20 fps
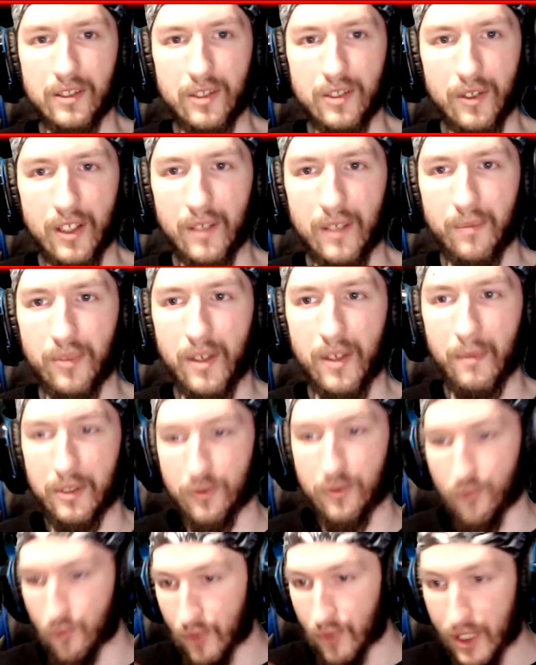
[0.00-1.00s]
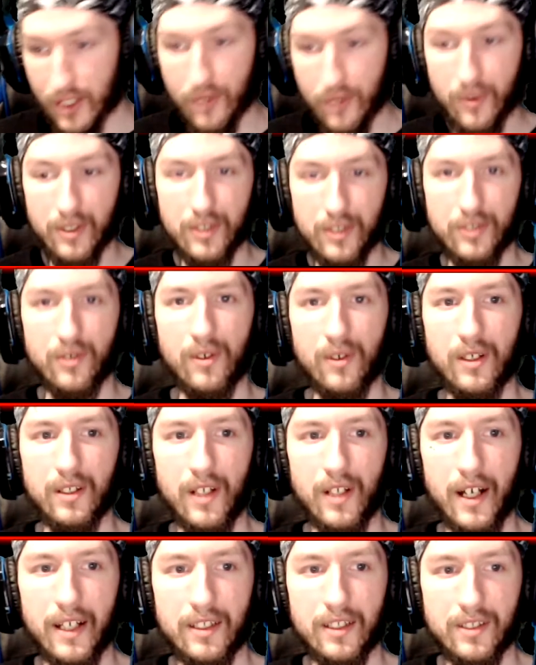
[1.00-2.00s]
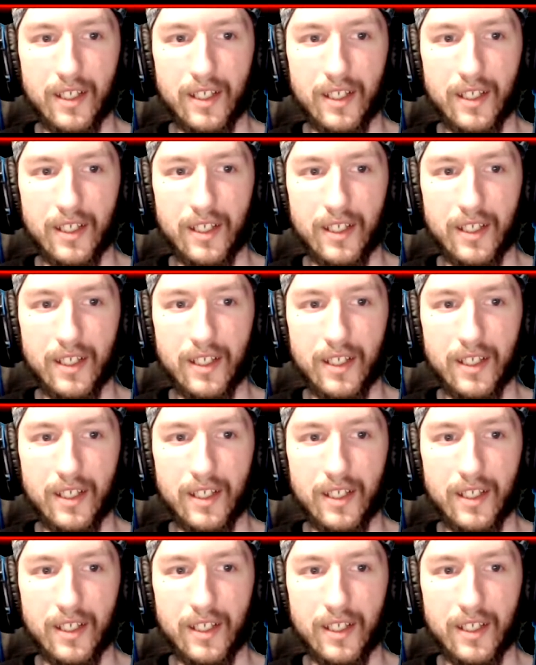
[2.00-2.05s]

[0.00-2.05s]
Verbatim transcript: So they're pretty much redoing the storyline.